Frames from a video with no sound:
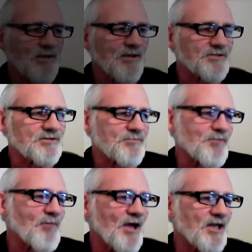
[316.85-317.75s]
That's
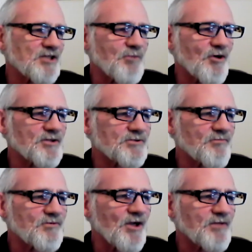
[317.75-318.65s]
been my experience.
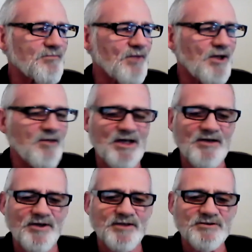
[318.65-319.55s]
I've tried many
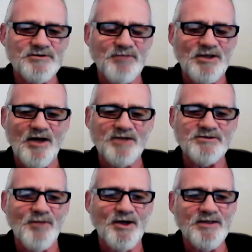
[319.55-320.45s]
things, spent lots
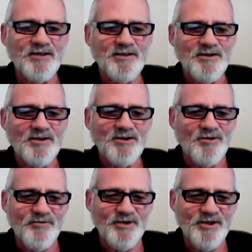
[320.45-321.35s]
of money
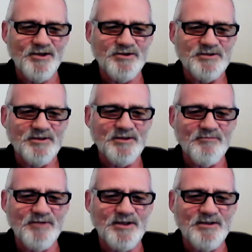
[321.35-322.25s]
over the years,
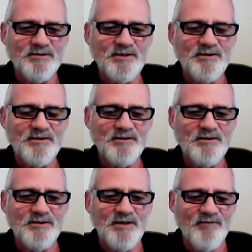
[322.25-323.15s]
and really
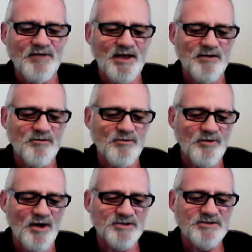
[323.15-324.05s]
haven't had a whole
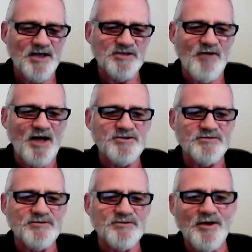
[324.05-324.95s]
lot of satisfaction
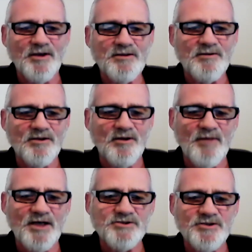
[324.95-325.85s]
until I
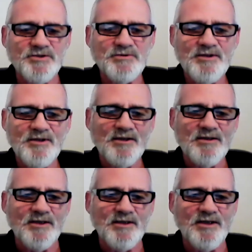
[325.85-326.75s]
met you.
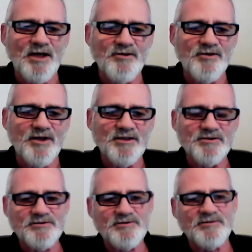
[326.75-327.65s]
And the other thing
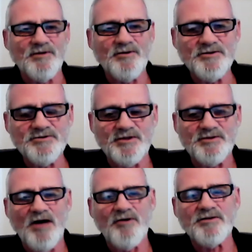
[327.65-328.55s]
is, you sit
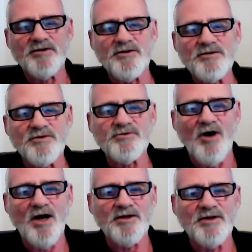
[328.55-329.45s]
down and you
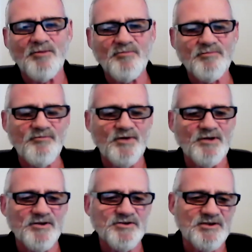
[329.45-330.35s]
talk and help
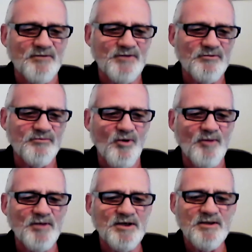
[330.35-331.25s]
figure this stuff out for
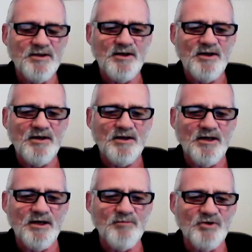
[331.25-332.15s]
me.
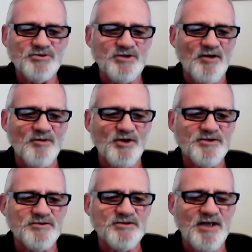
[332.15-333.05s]
Most of the other
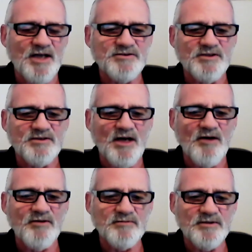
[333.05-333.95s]
places you can't sit
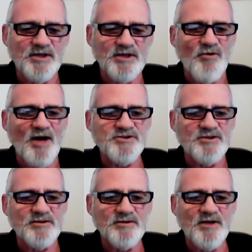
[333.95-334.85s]
down and get
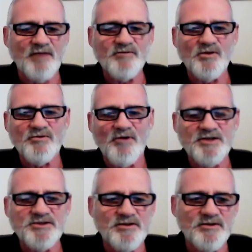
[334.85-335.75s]
direction. You have no
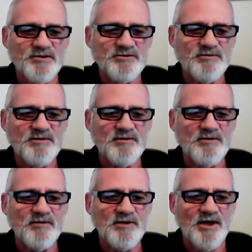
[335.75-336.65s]
direction. You're just
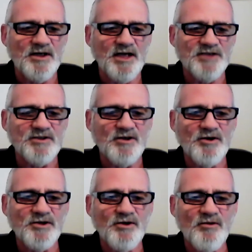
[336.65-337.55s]
kind of guessing
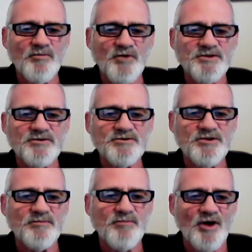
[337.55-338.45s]
on your own what you
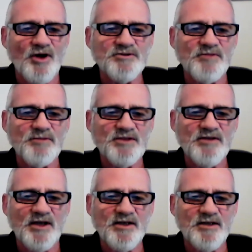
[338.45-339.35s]
should possibly be
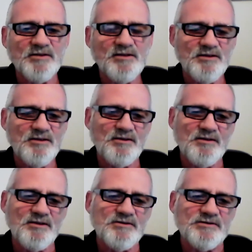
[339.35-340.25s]
taking.
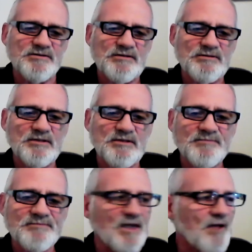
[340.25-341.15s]
So
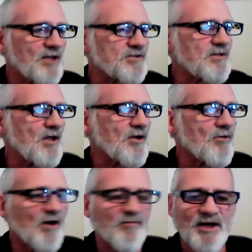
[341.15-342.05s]
that's kind of
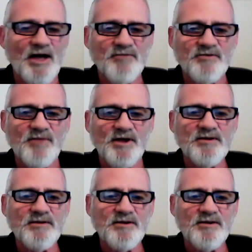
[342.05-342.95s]
where I've been at with
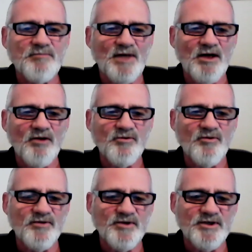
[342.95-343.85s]
my health
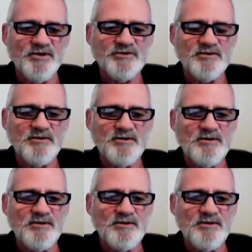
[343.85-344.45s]
over the years.